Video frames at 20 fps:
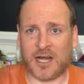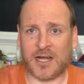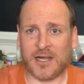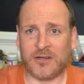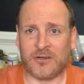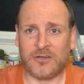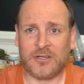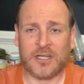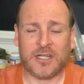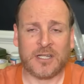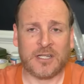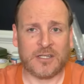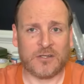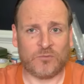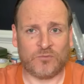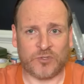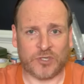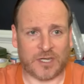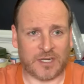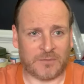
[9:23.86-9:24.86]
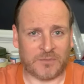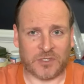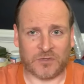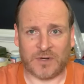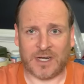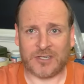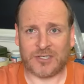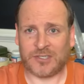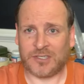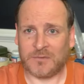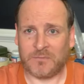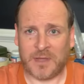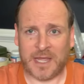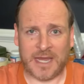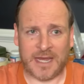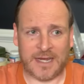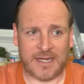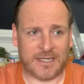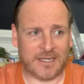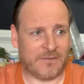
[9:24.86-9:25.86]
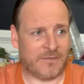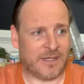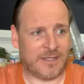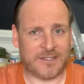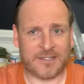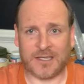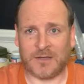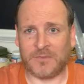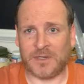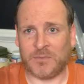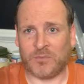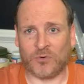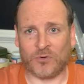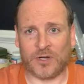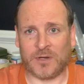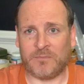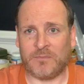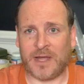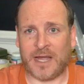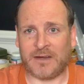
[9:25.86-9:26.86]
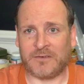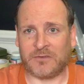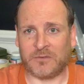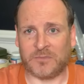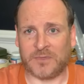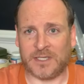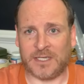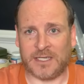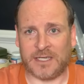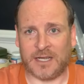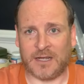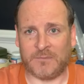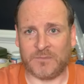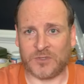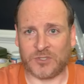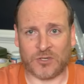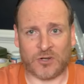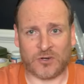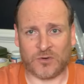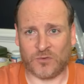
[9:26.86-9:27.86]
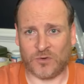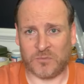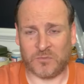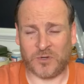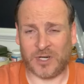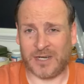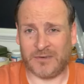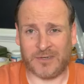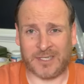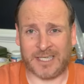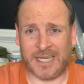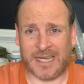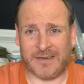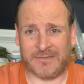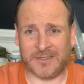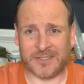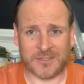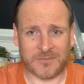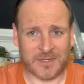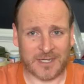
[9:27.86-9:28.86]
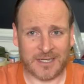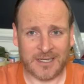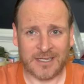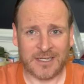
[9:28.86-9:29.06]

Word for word: aisle. Took it up to the register, paid, and then somebody brought it back from the um, stock room, whatever, and gave it to me.